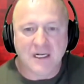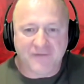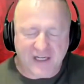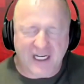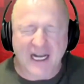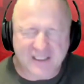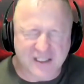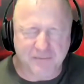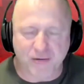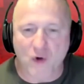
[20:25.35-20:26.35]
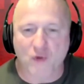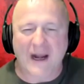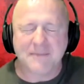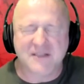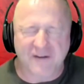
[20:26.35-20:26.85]
that cuts the
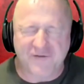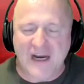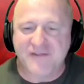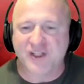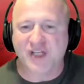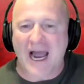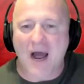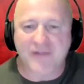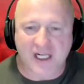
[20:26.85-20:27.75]
programs that feed the child,